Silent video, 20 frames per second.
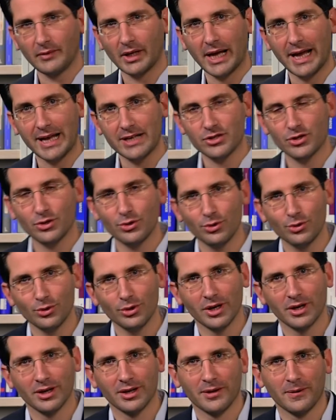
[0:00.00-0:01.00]
And to
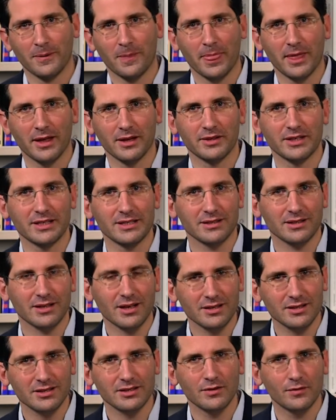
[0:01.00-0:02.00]

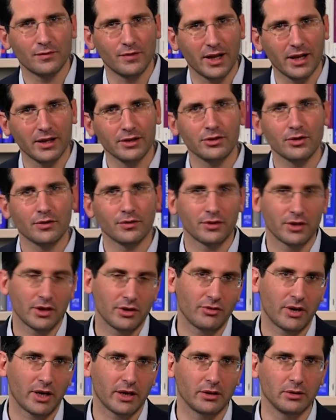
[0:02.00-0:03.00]
discuss the value of
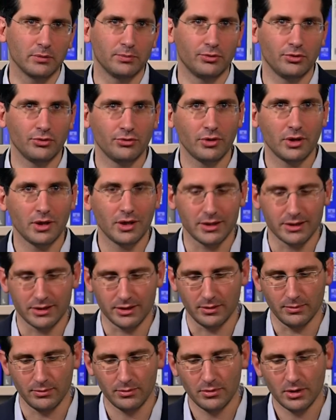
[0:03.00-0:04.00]
theoretical
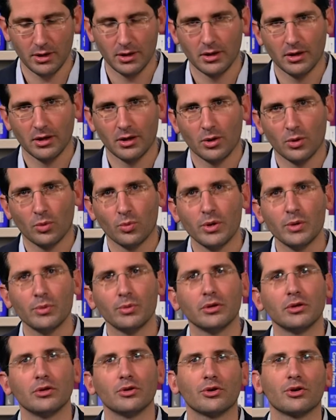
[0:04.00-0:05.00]
pluralism, we
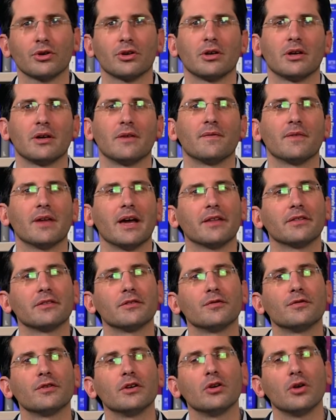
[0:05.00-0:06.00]
will look at the
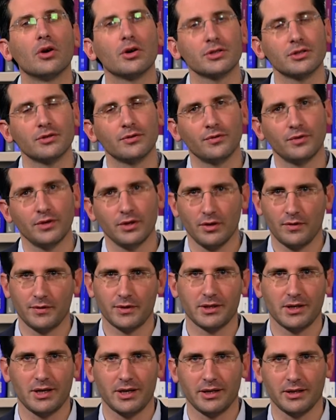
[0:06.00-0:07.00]
philosophy of
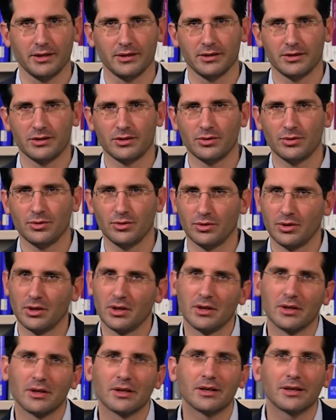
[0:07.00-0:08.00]
science to
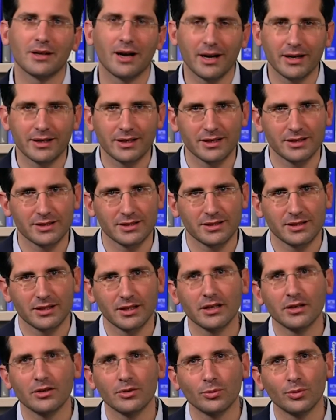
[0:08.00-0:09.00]
guide us
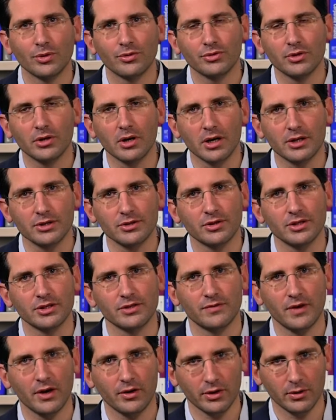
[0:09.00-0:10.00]
with regards to this
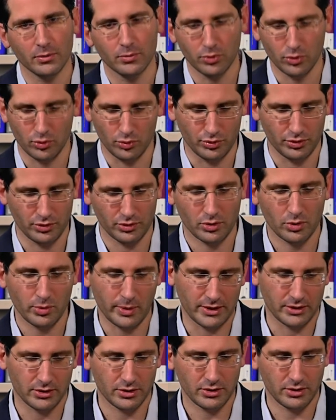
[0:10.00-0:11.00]
very important
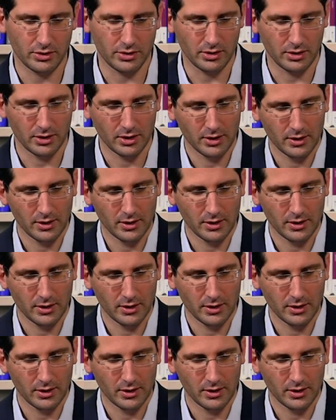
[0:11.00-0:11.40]
question.